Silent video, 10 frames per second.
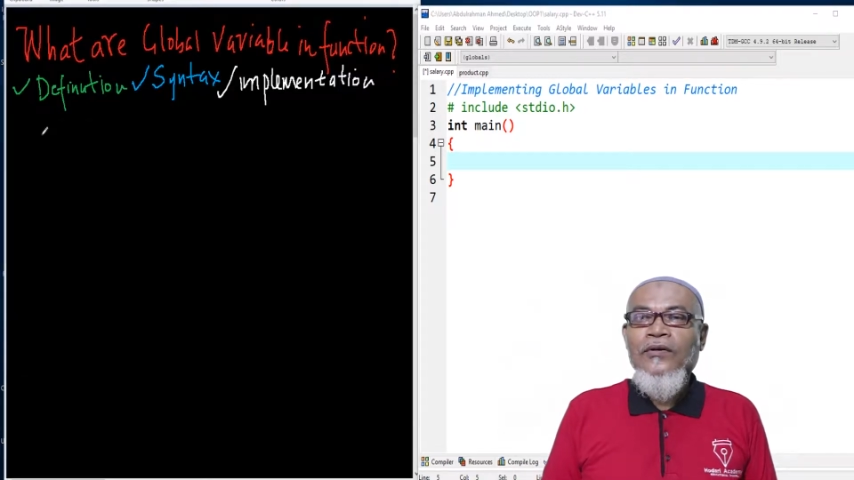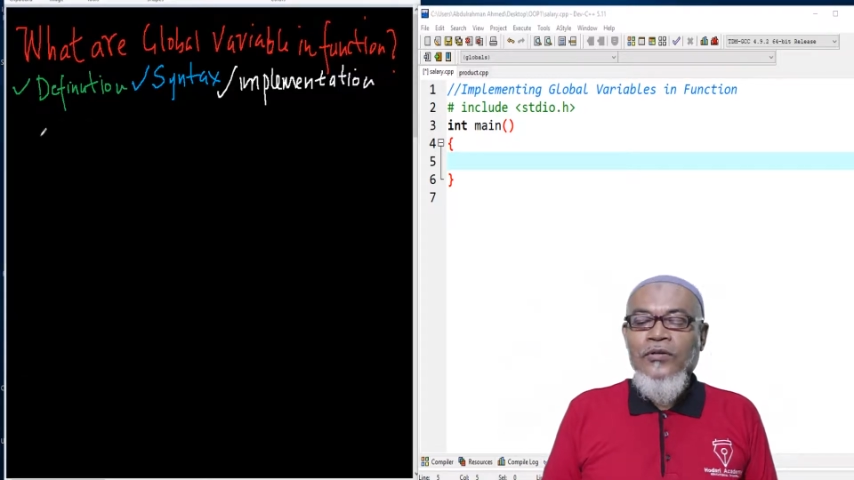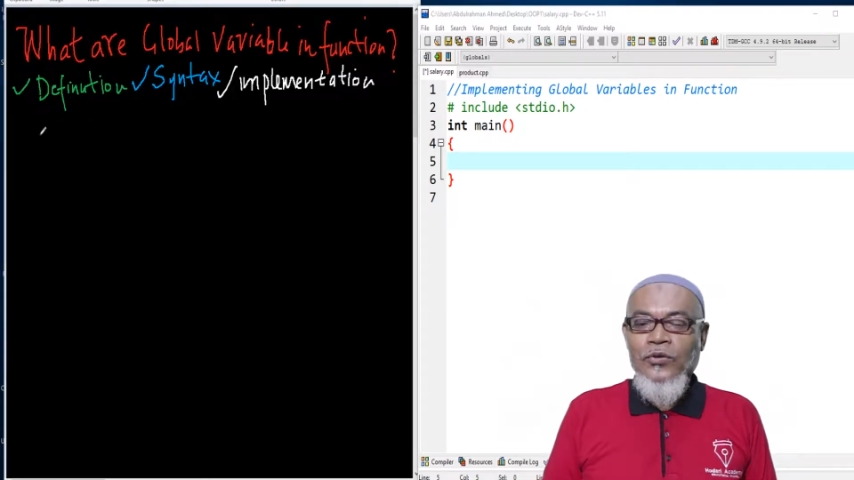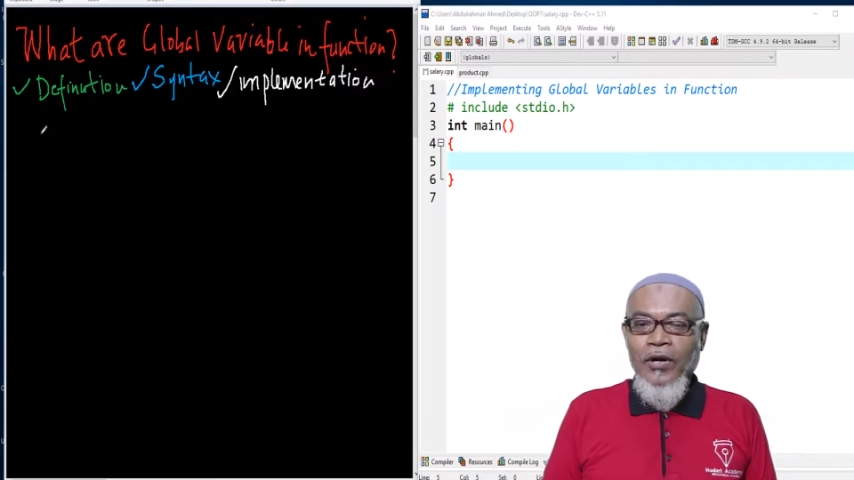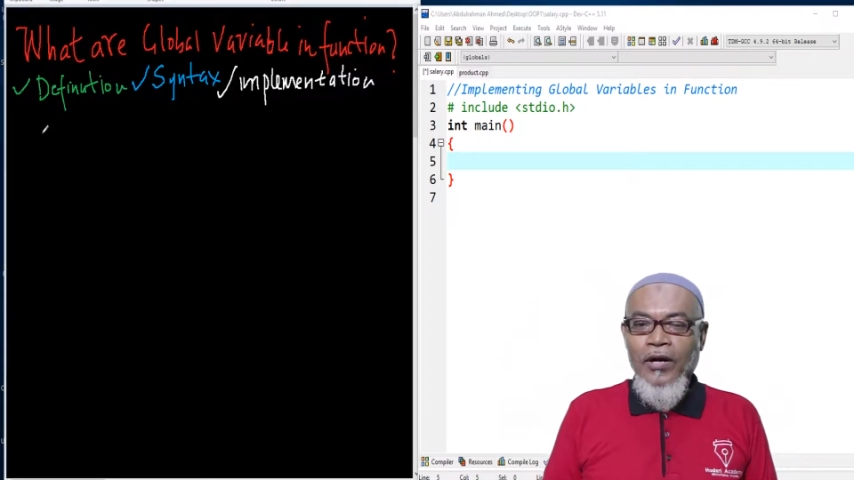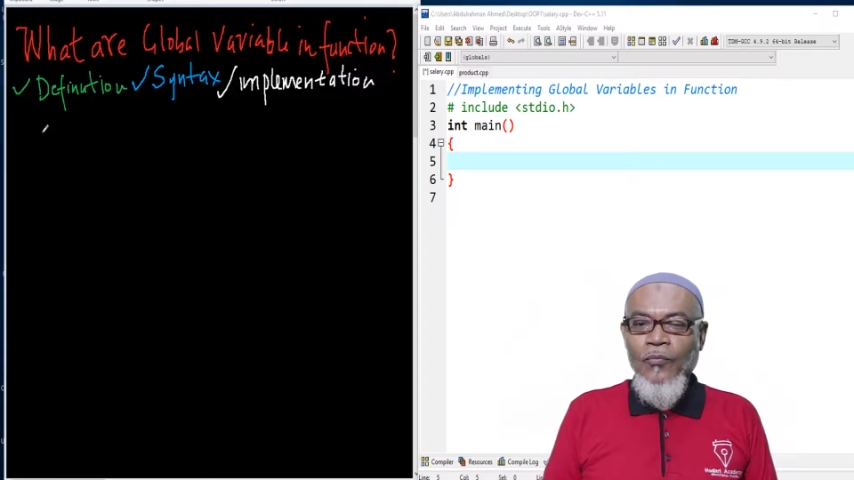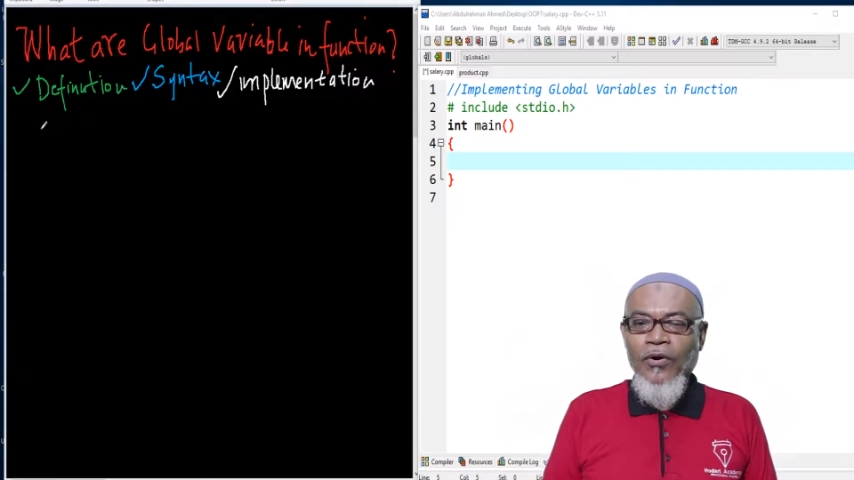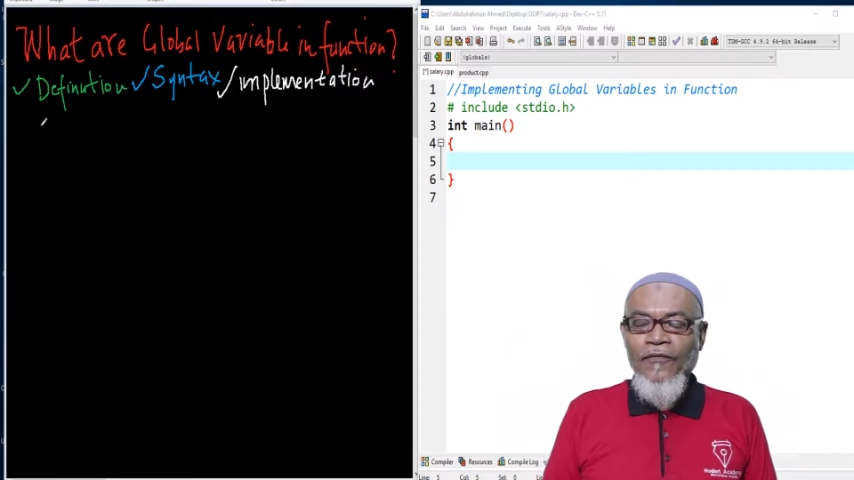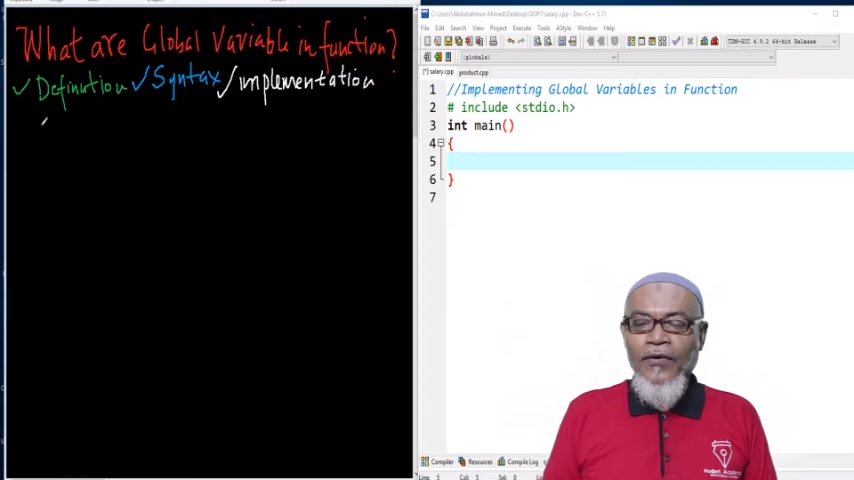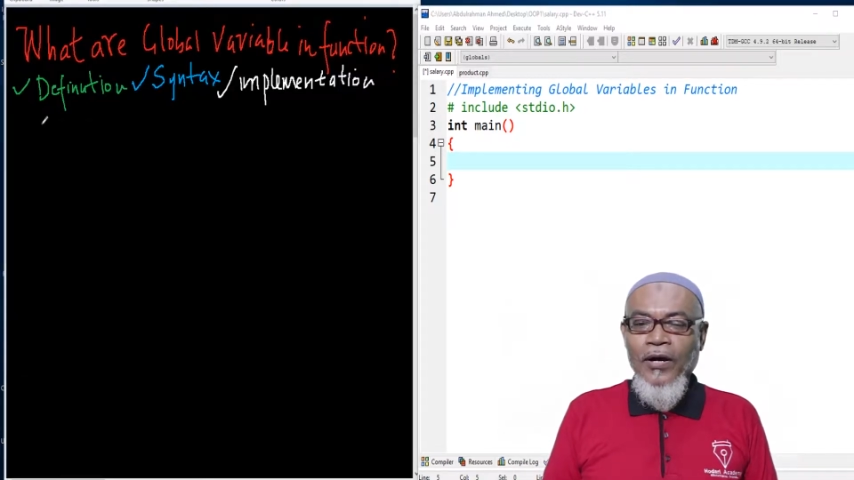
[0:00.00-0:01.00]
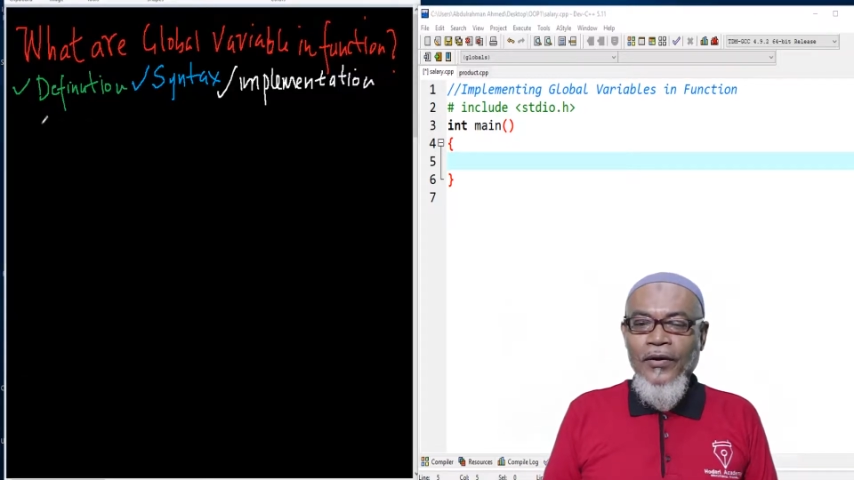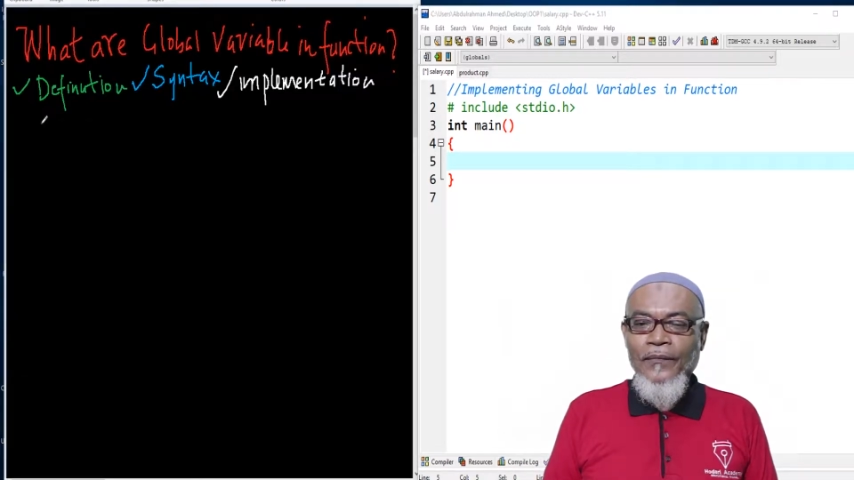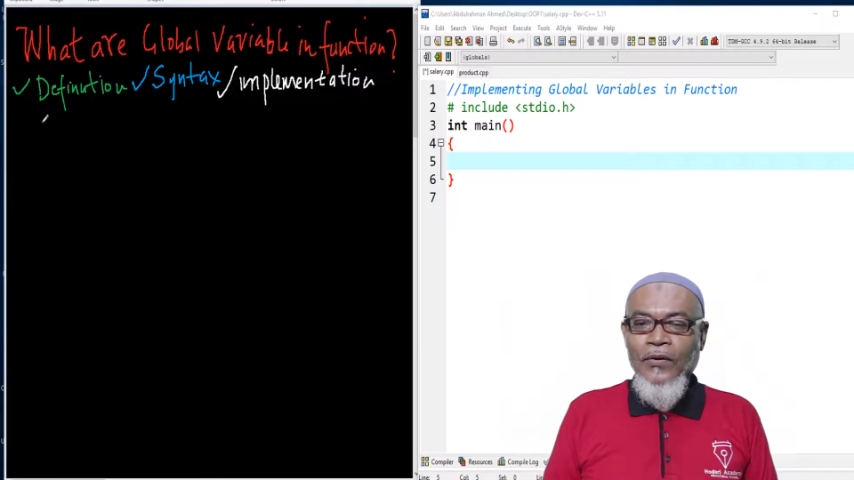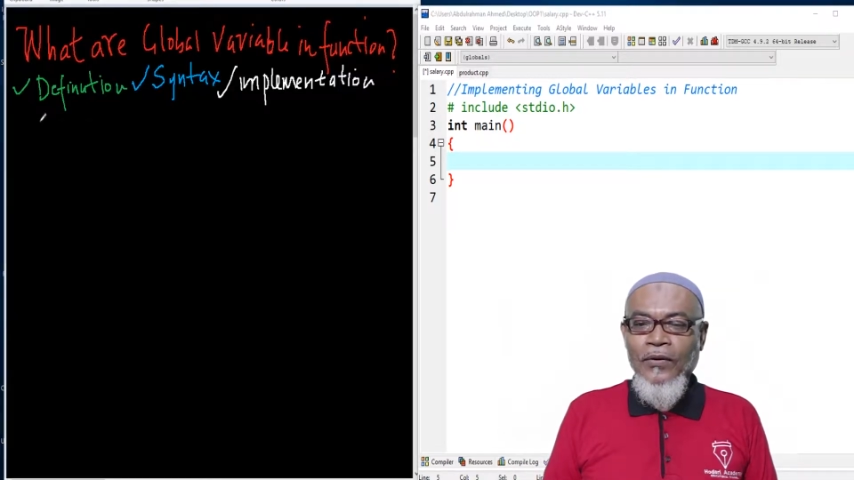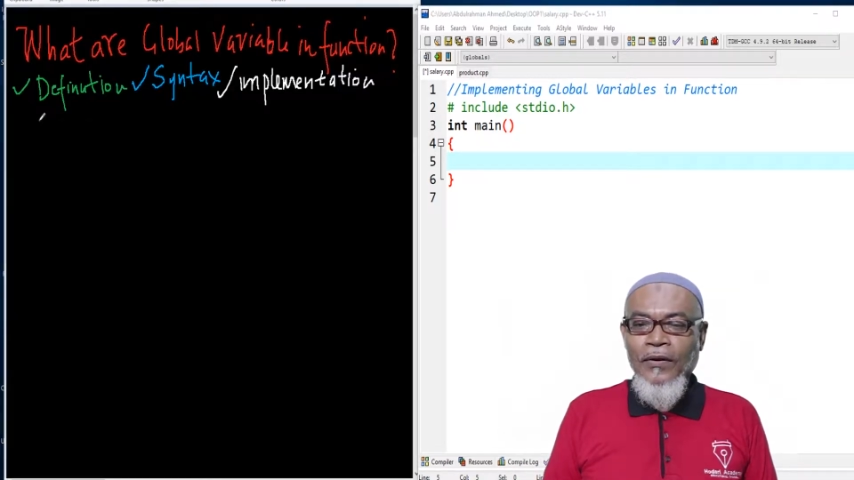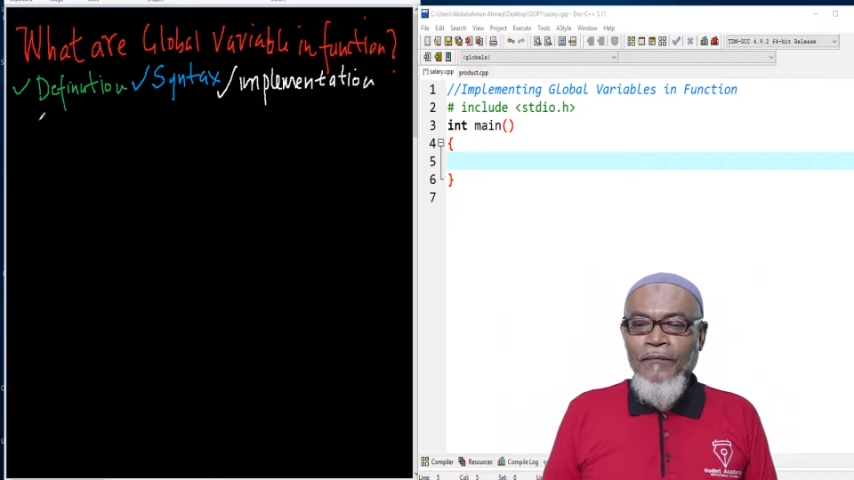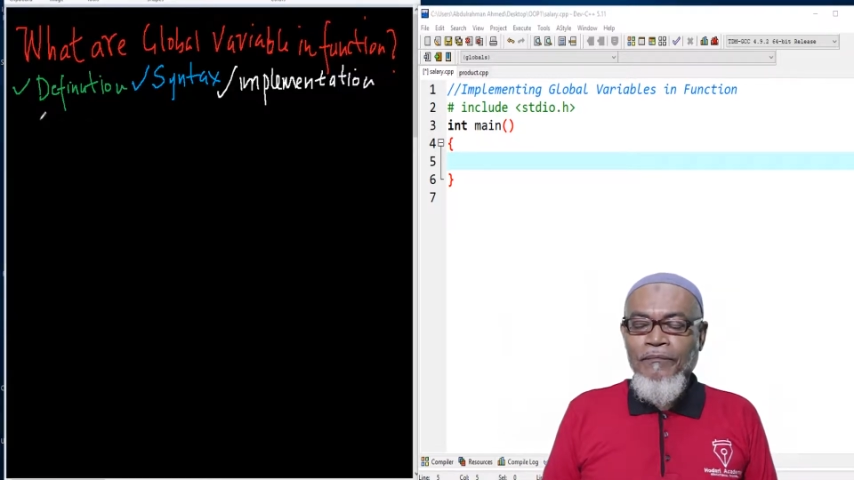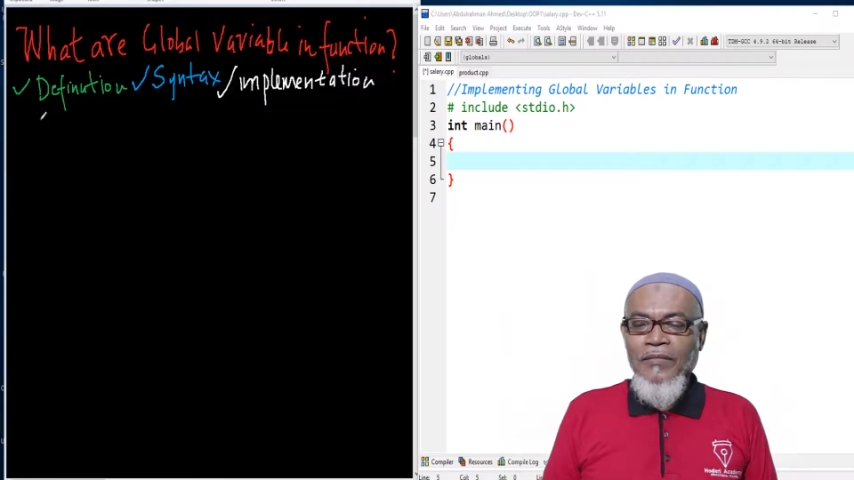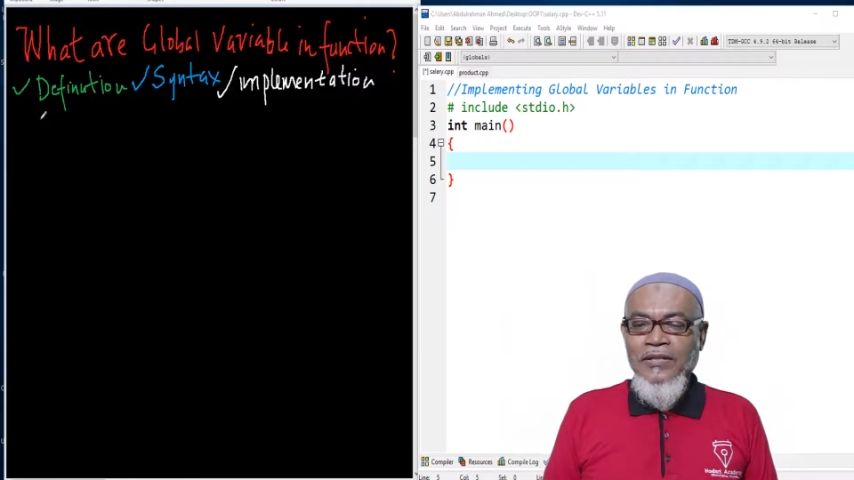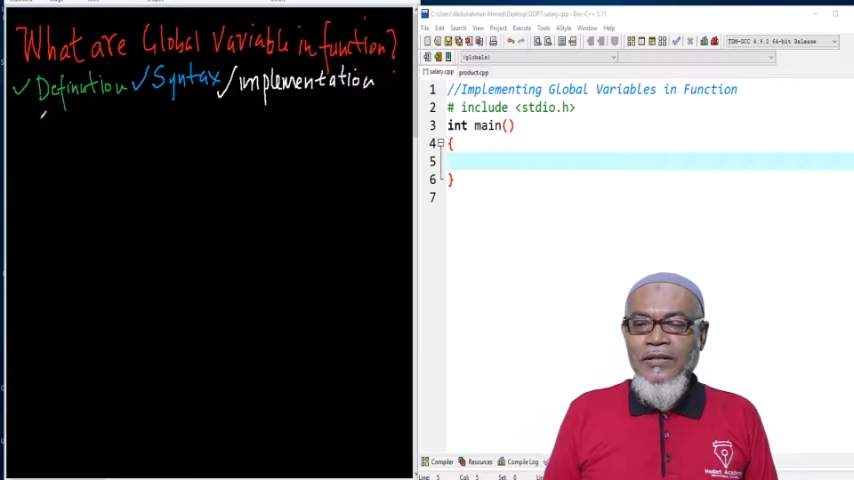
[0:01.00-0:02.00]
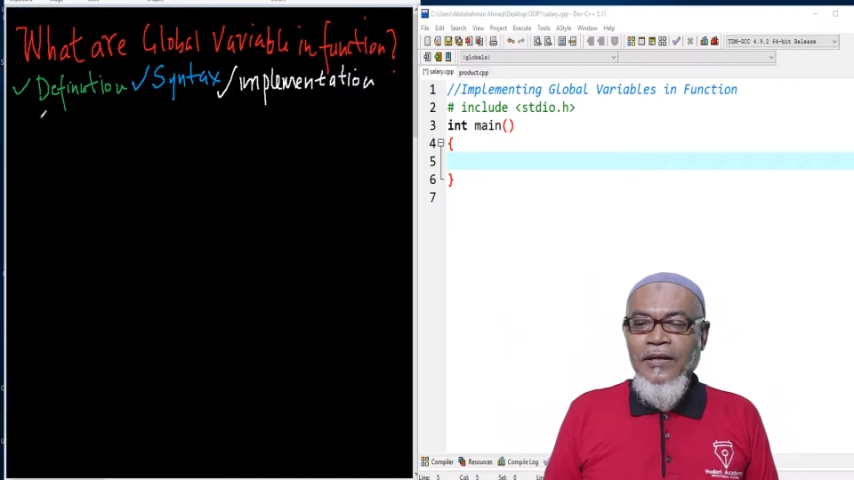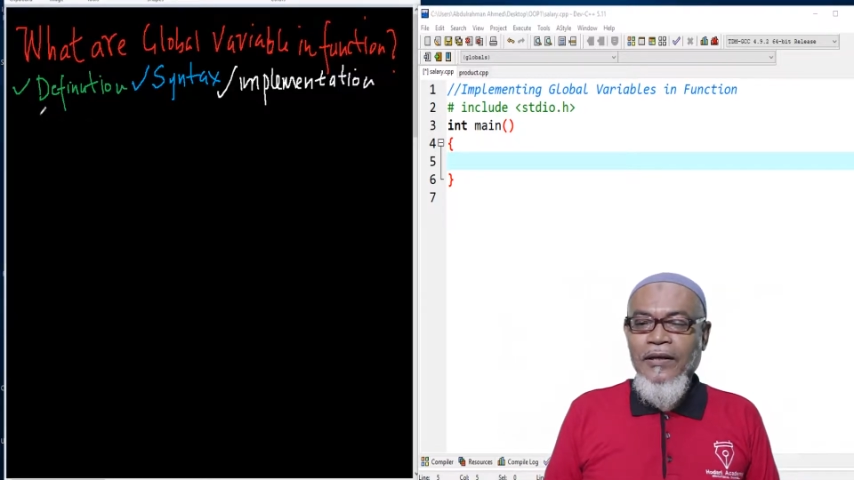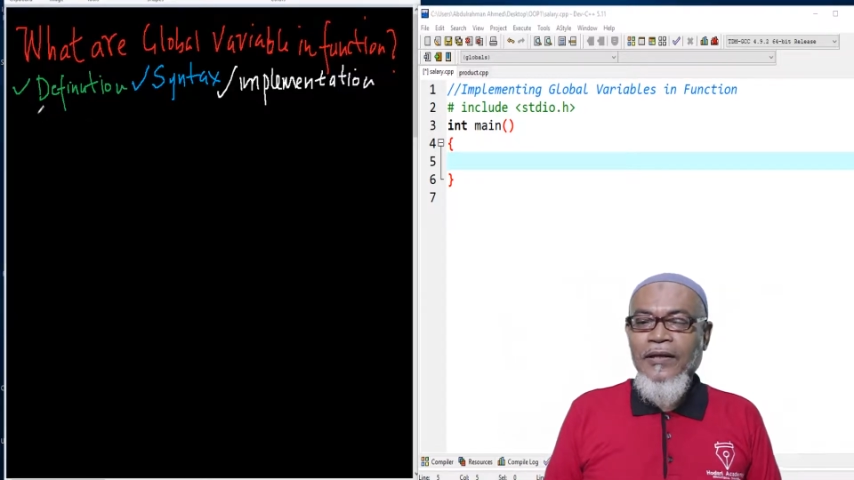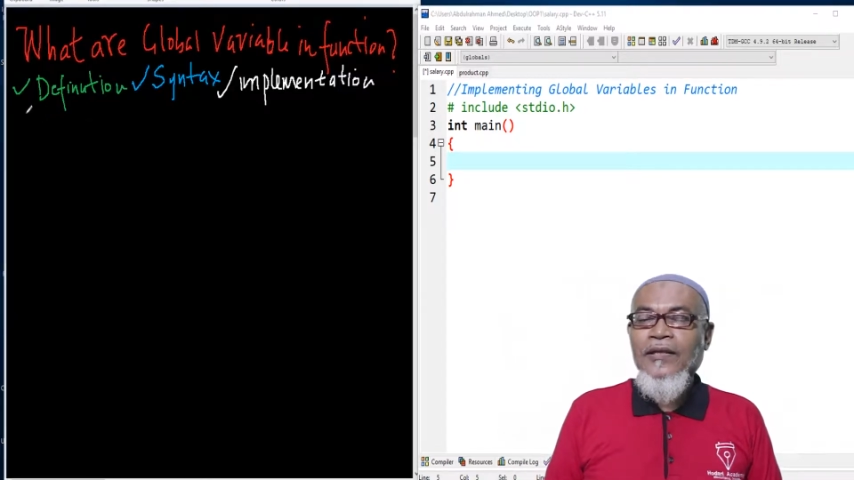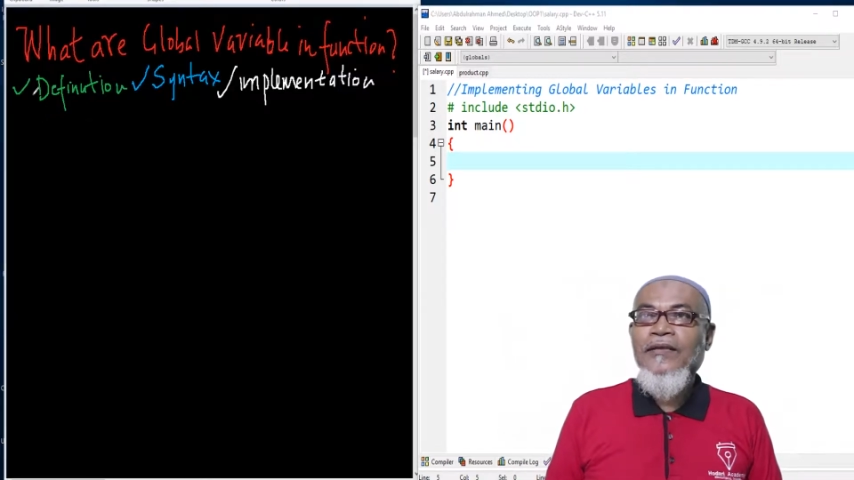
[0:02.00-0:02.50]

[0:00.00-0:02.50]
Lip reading: So a global variable, basically